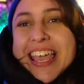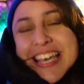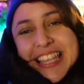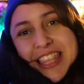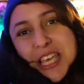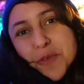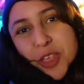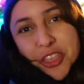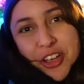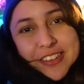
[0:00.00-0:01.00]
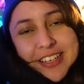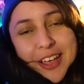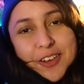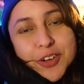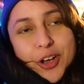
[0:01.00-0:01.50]
in theme with the 30th
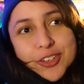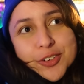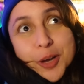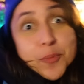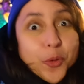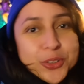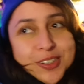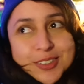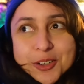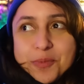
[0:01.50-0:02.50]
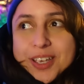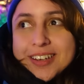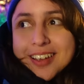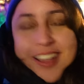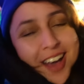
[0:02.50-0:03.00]
anniversary Un Monde Qui
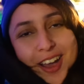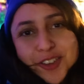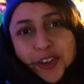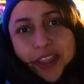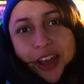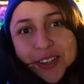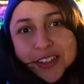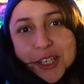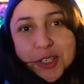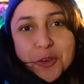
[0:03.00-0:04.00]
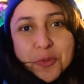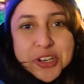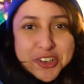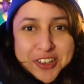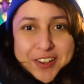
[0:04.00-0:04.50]
S'illumine. I enjoyed that, it was a nice little
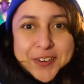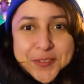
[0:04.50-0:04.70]
pre-show.